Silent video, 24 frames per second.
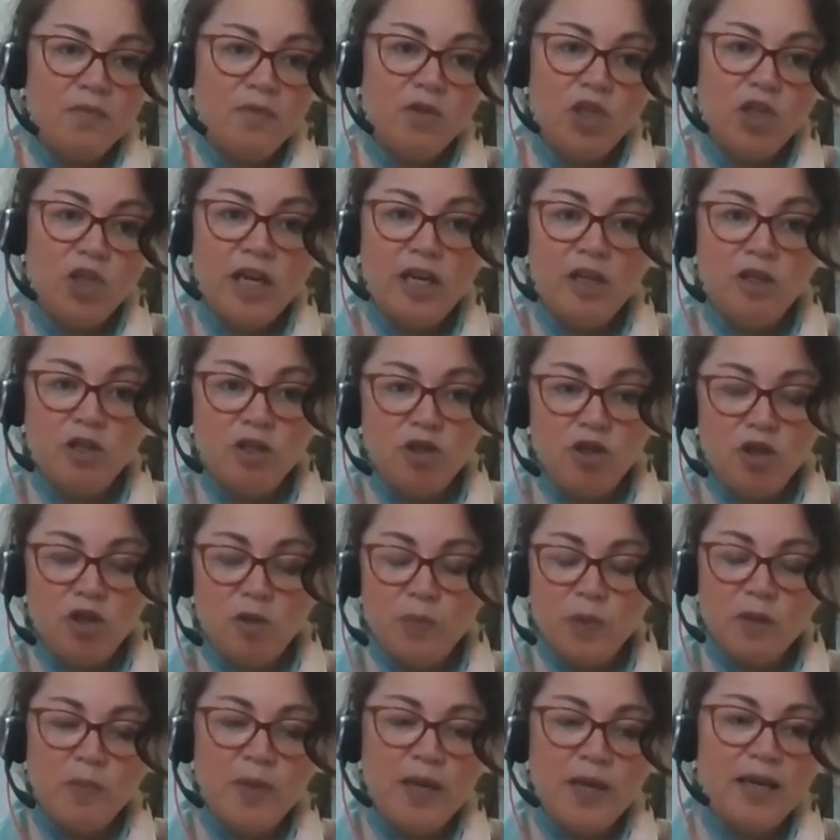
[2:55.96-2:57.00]
change the
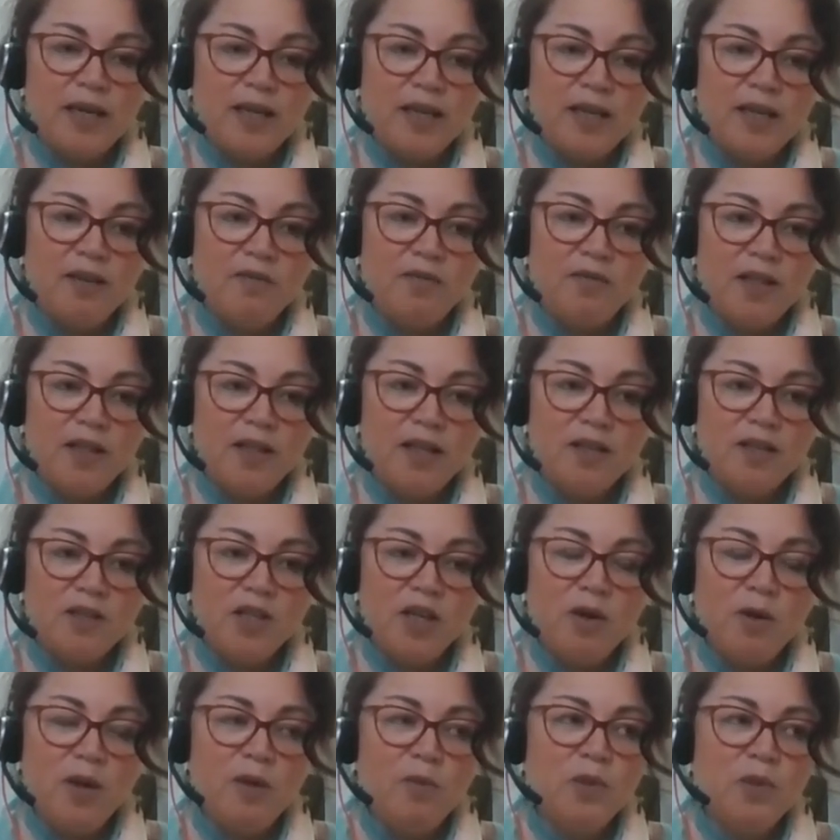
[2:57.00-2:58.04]
job spec and everything.
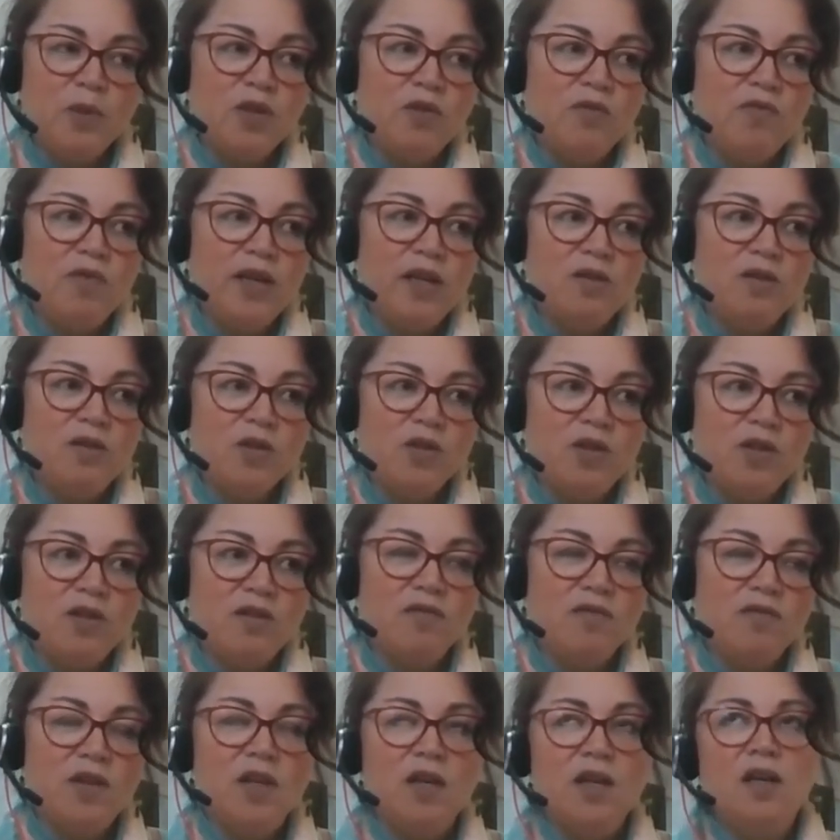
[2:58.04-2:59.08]
So it was a real sort
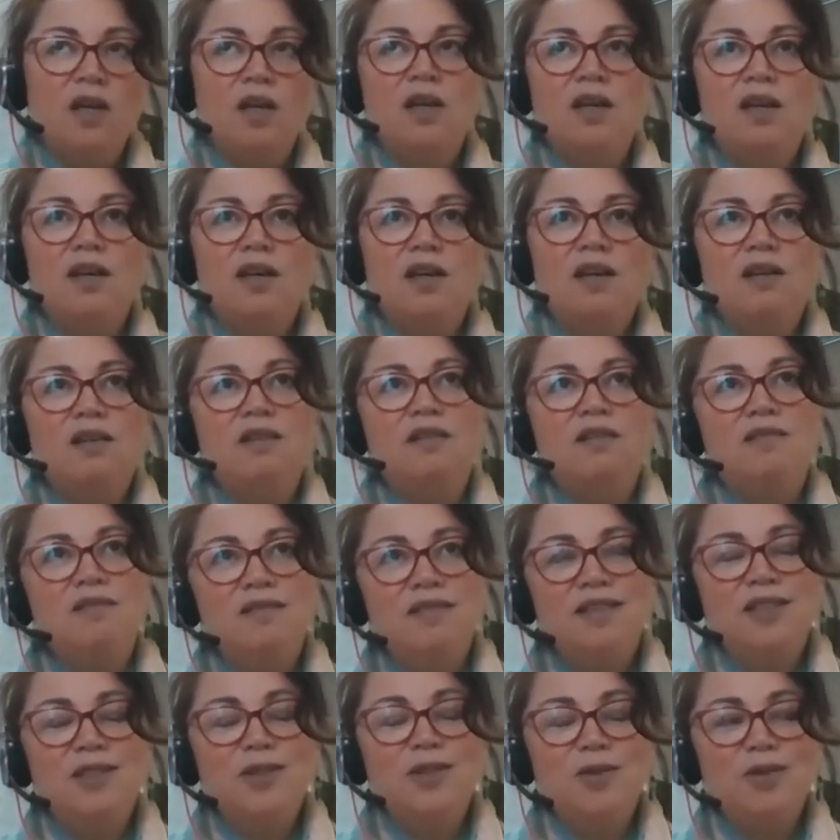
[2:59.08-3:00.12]
of, oh,
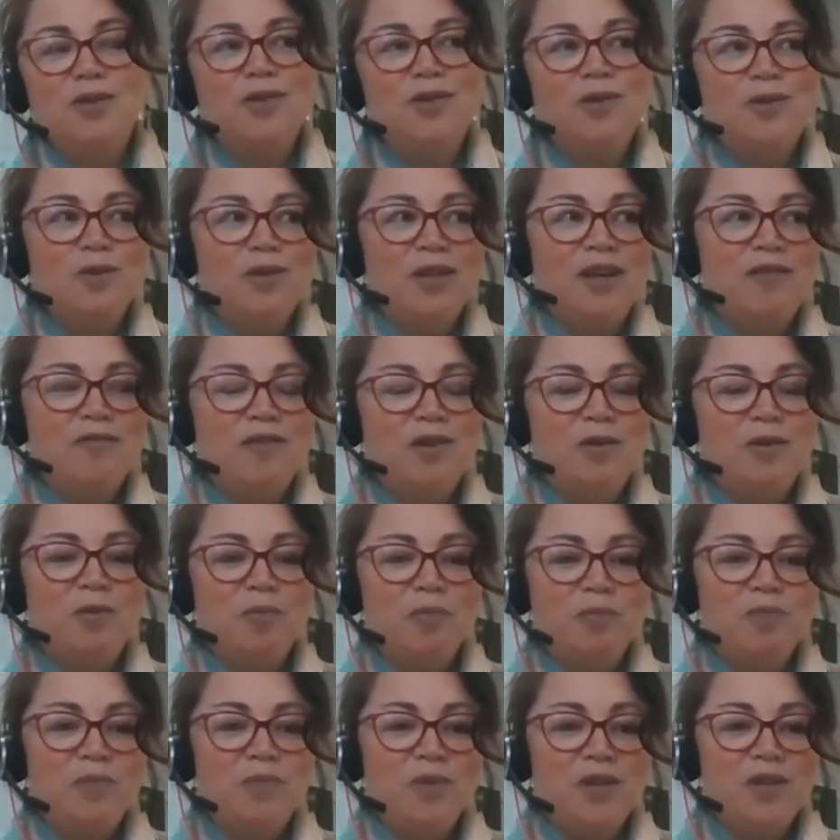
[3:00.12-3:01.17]
I sort of thought that role,
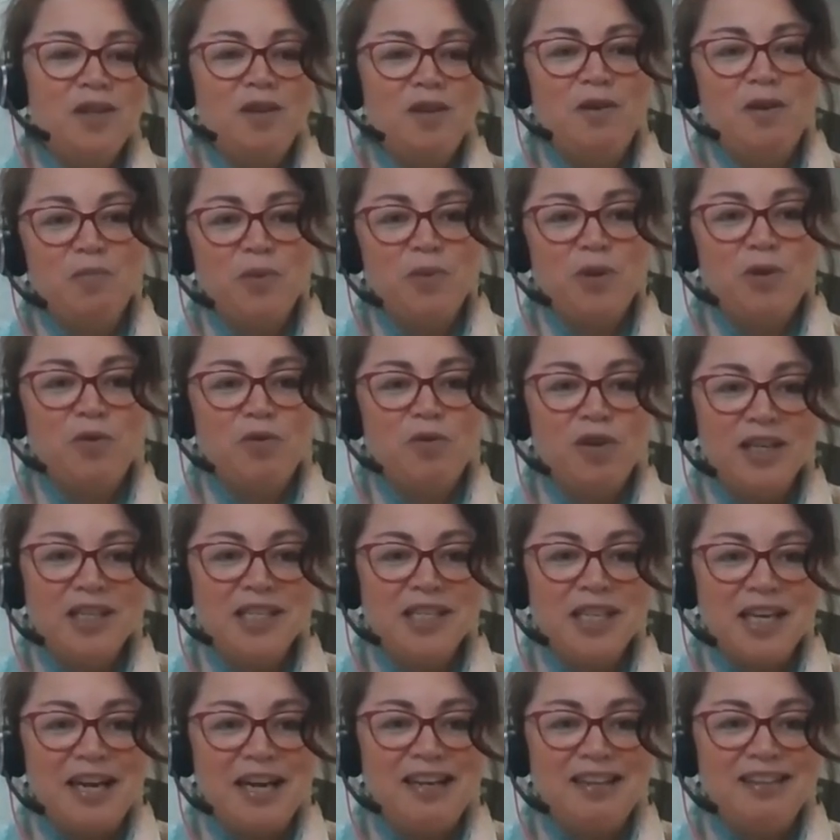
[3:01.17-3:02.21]
you I'd be all
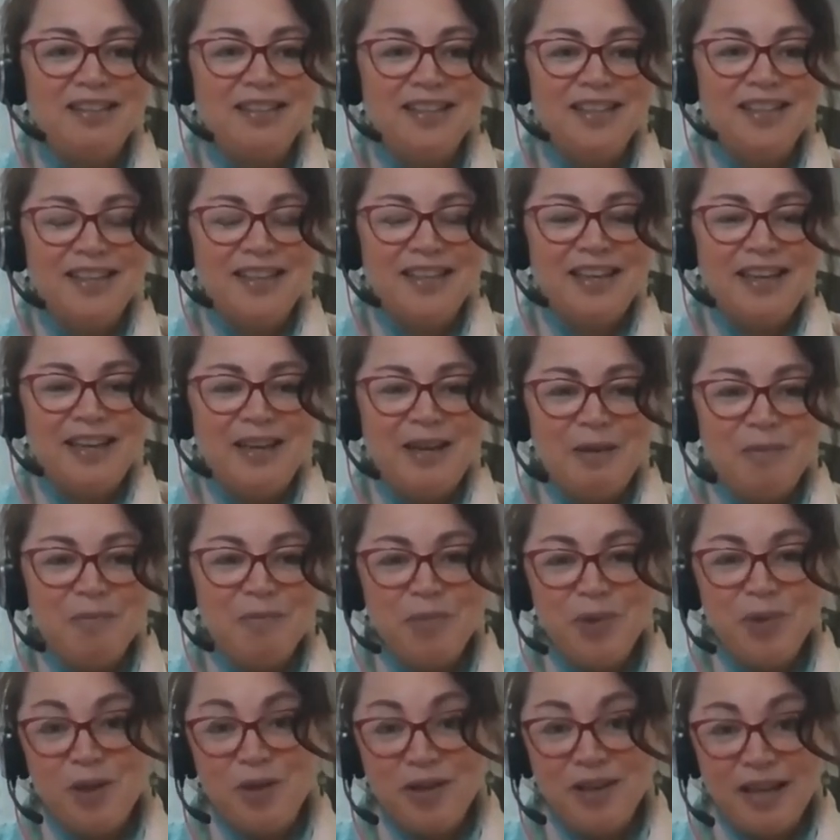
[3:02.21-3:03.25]
right at,
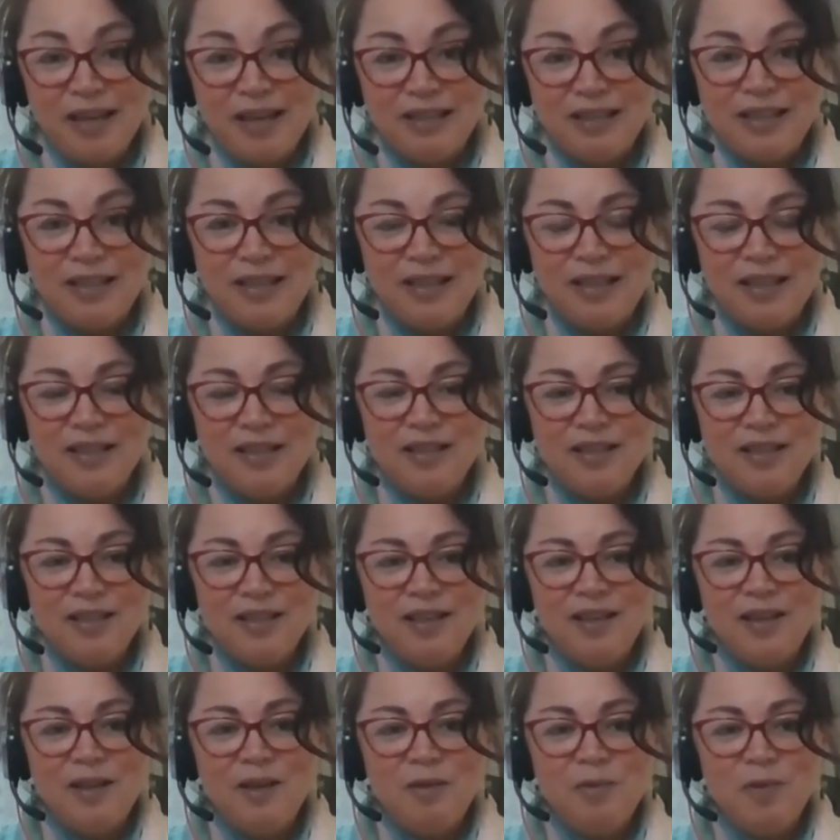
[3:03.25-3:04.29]
be good at it,
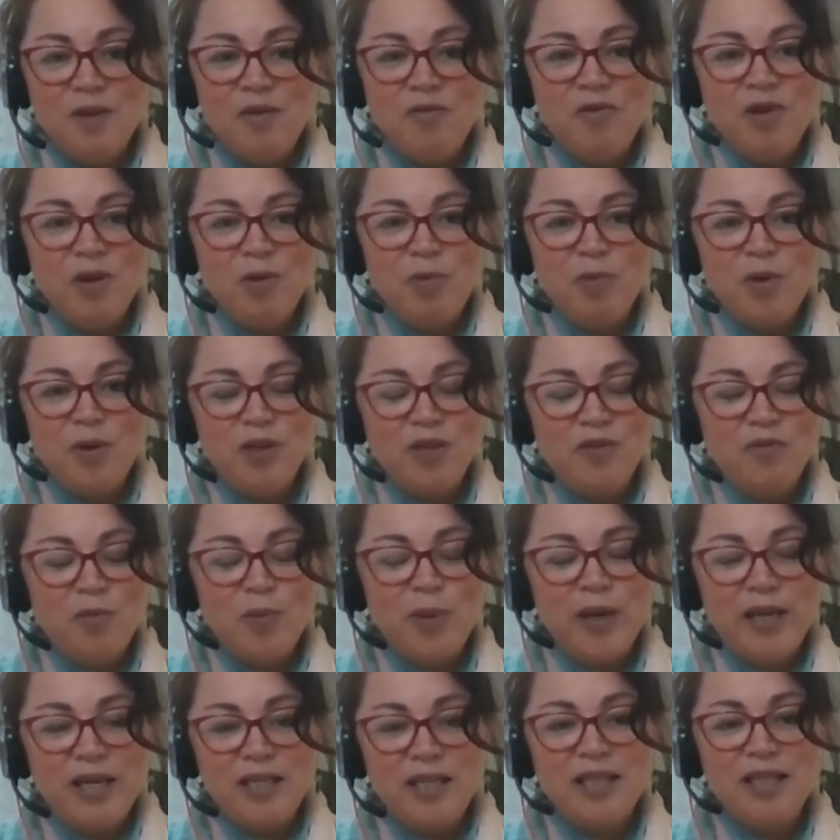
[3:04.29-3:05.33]
a real point of
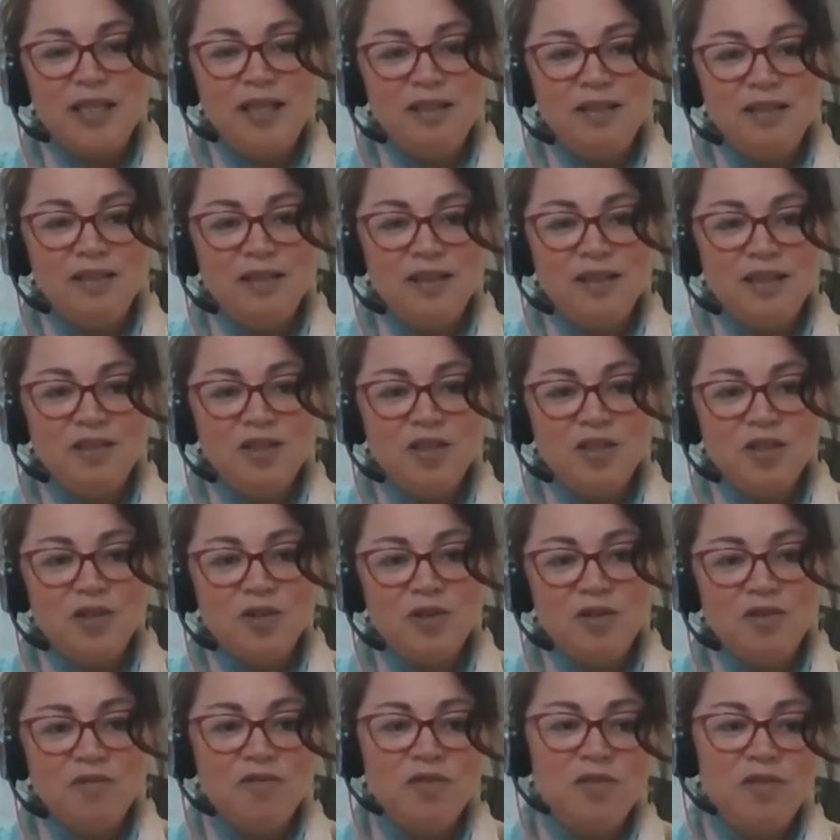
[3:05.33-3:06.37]
waiting and just
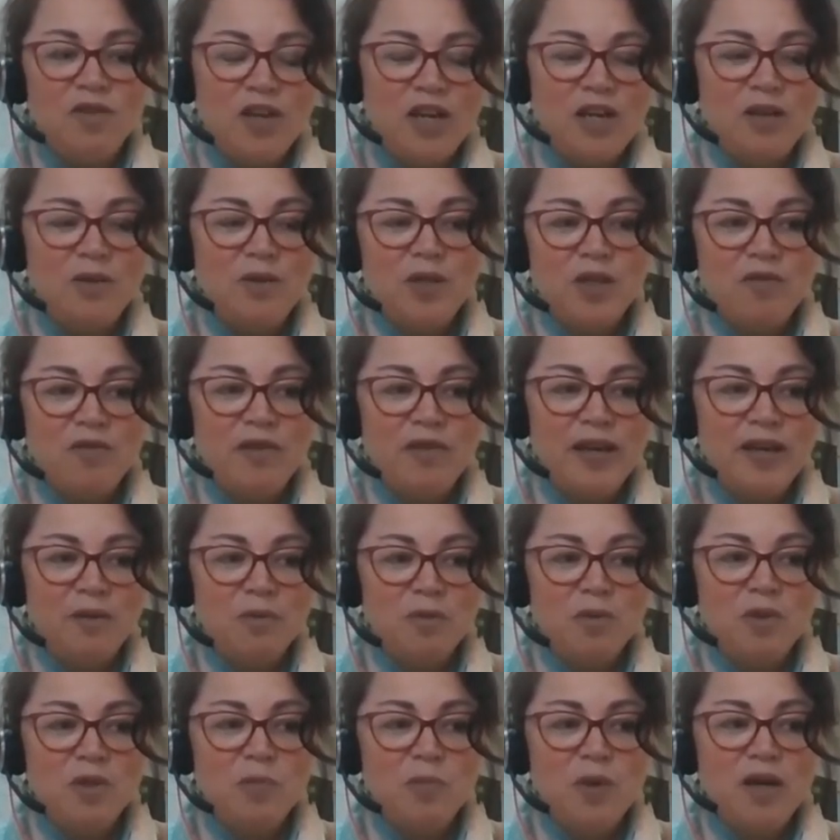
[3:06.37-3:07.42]
sort of nosing
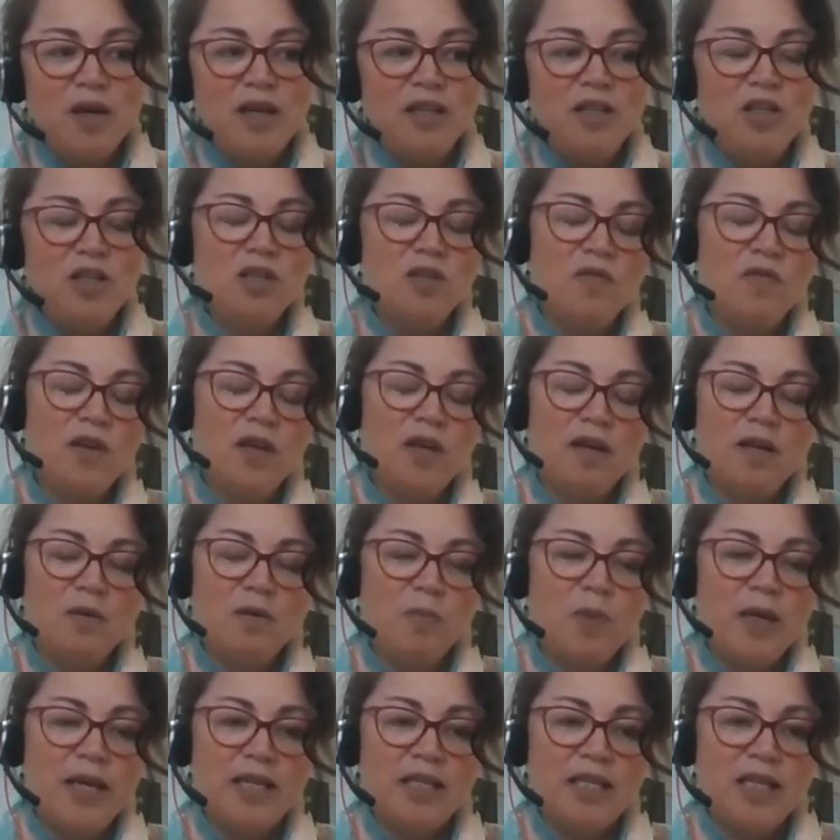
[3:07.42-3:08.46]
around. But I just felt I'd
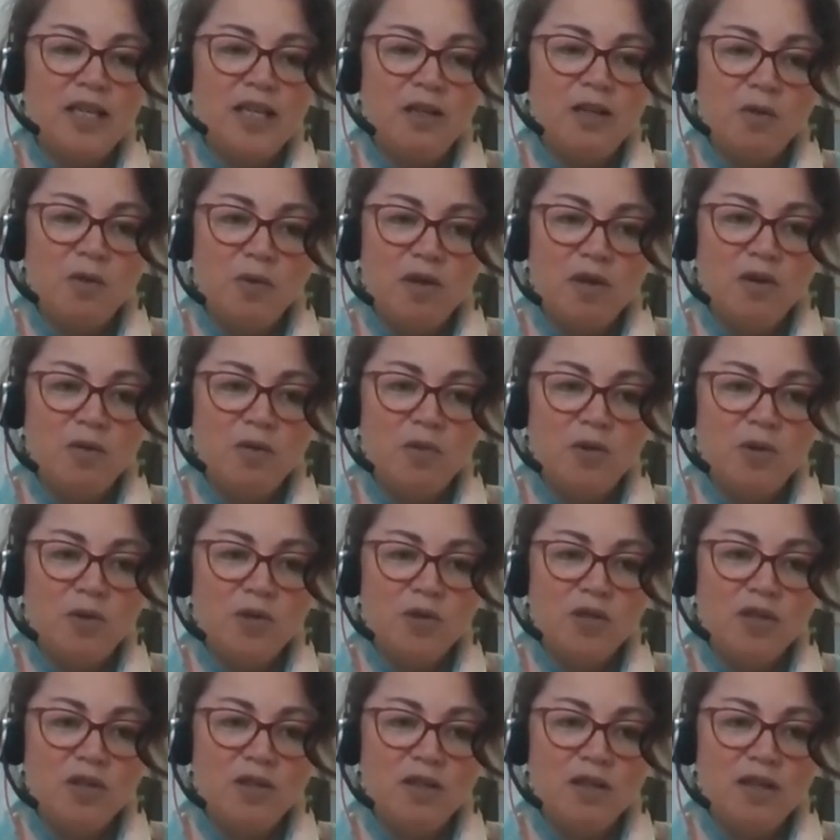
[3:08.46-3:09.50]
plateaued where I
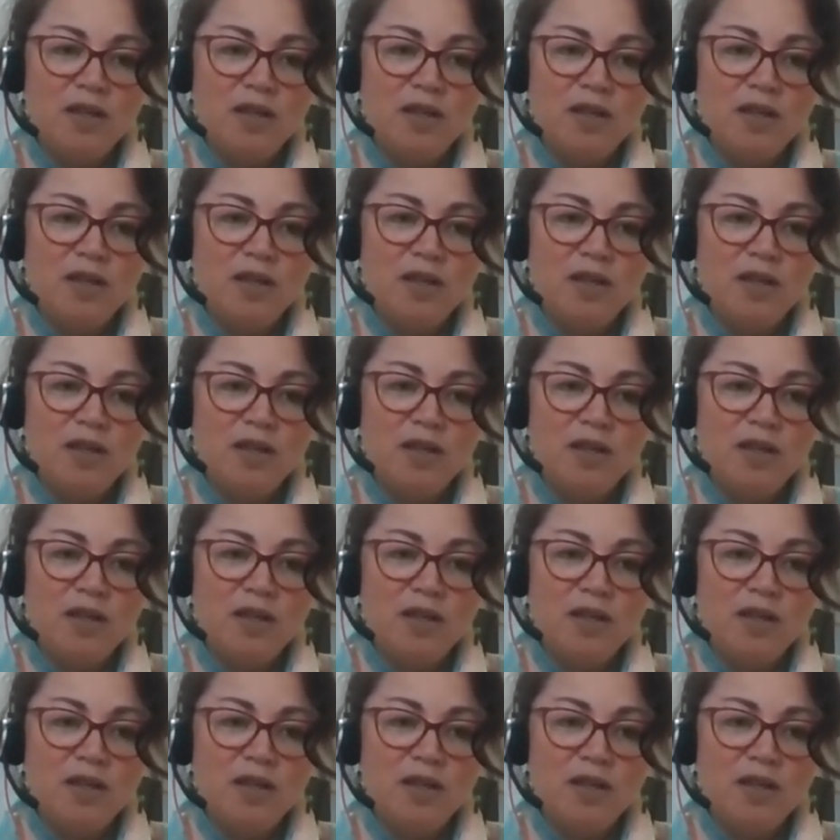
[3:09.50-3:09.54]
was.